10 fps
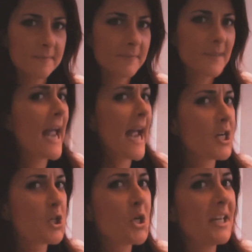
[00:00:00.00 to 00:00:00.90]

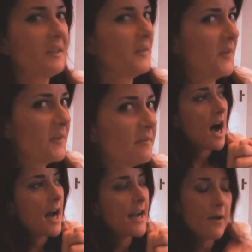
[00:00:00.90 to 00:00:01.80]
cashiers.
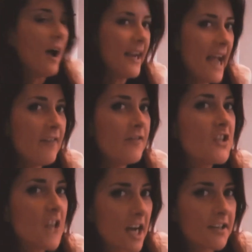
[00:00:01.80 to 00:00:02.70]
Now, I have
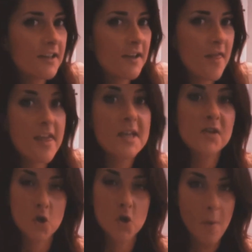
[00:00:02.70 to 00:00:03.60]
done this
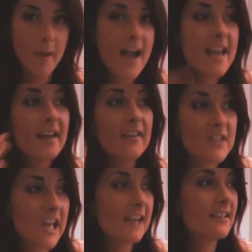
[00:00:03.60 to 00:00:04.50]
job. I have
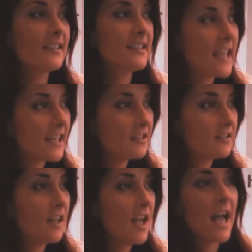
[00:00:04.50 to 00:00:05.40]
sat at a
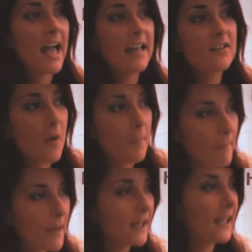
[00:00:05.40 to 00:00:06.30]
till and got
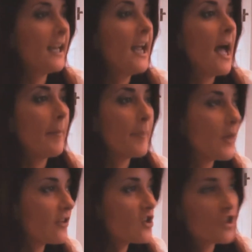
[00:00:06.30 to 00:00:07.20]
money and
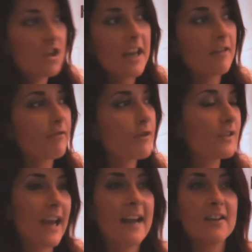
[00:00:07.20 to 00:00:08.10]
put shit through
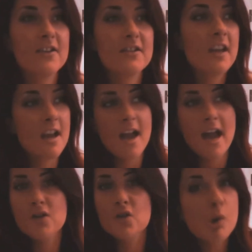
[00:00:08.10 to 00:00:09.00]
scanners
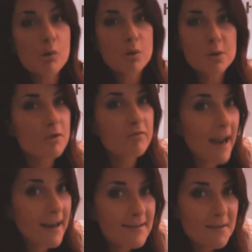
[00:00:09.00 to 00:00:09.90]
and talked to
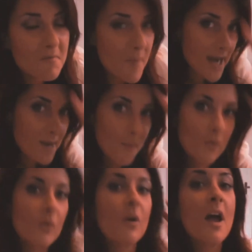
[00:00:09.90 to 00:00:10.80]
random
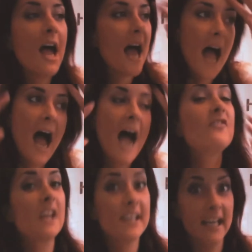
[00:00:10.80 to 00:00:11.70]
people.
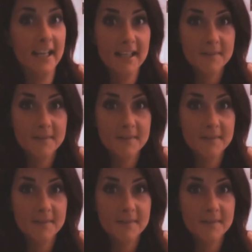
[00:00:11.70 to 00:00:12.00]
I've done it.